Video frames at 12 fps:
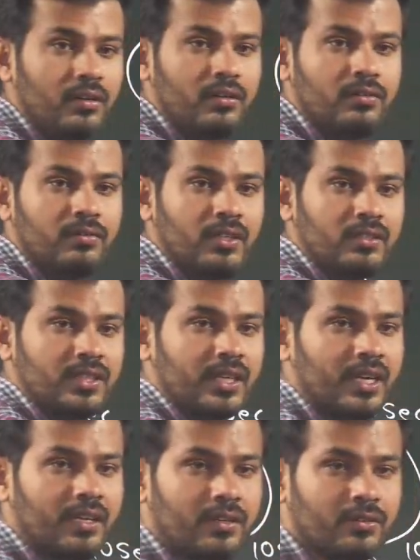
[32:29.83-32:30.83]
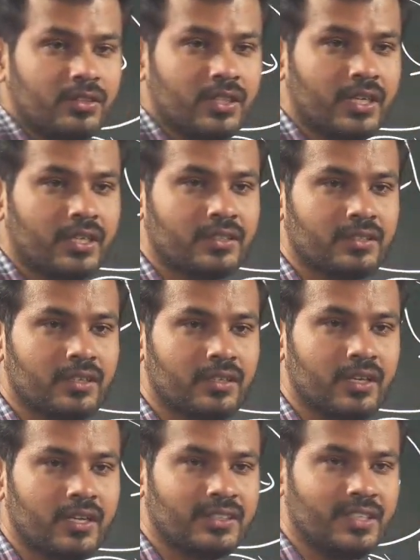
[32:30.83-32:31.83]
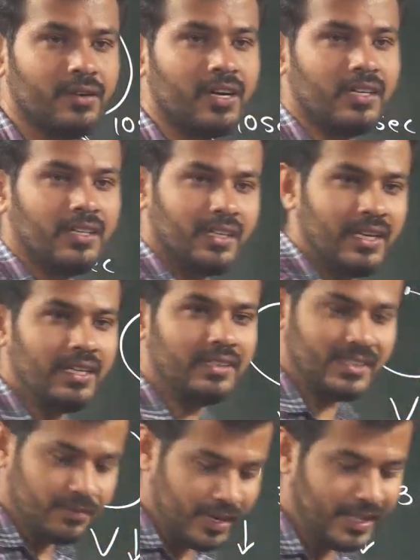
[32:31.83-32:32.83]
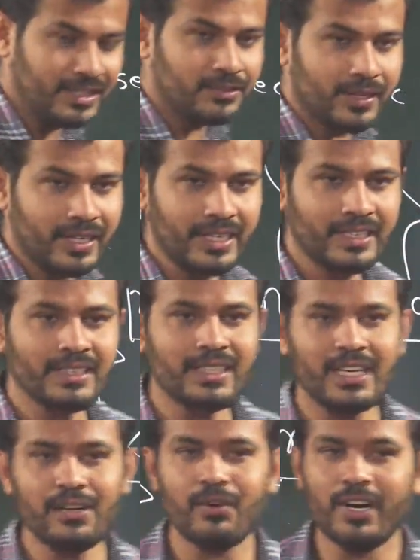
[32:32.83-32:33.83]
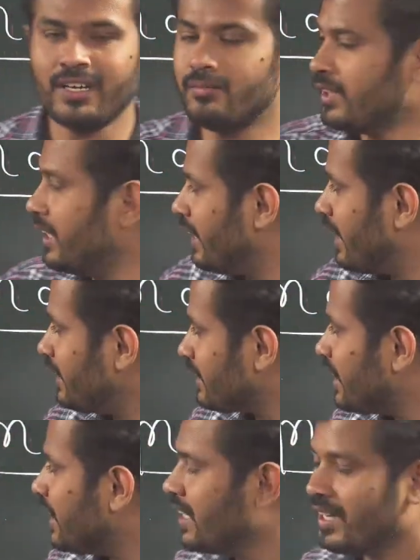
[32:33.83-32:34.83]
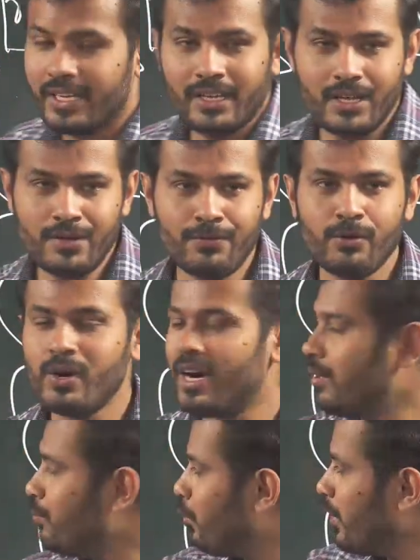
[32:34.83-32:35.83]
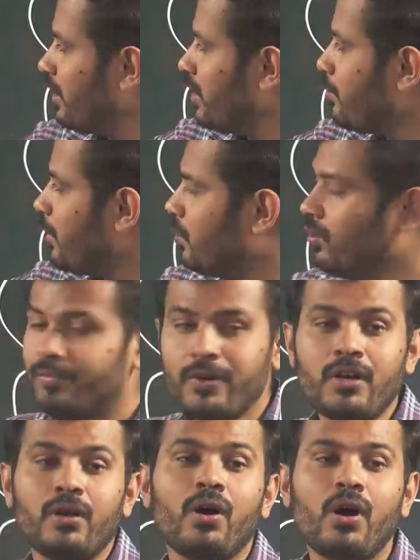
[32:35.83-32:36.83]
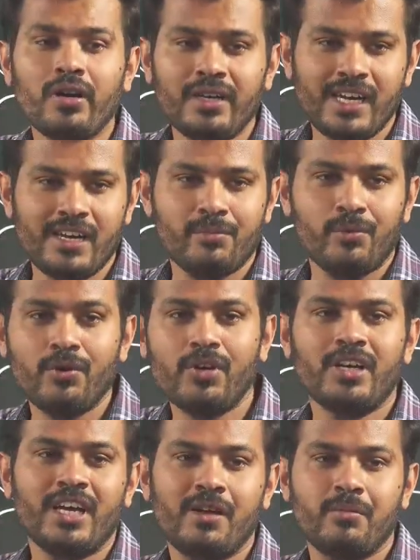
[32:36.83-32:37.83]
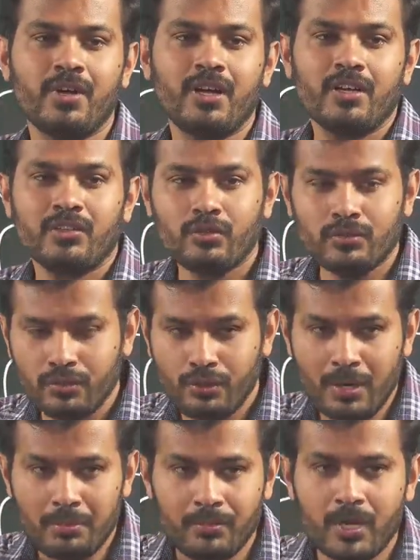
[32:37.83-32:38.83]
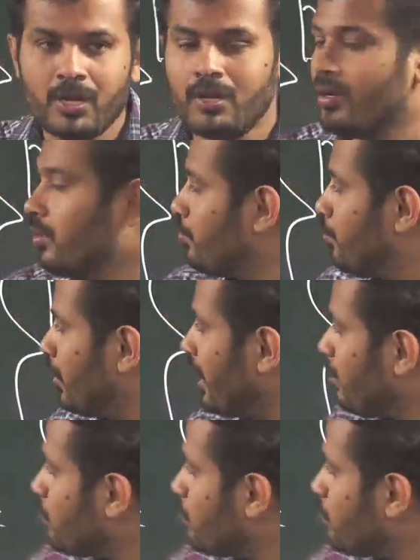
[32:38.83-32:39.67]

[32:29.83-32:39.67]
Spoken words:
once again you say it, sir. Siva, Nana, Siva, it is very easy, Nana. What I am saying is, if you are blowing the balloon for long time, more time, so you are putting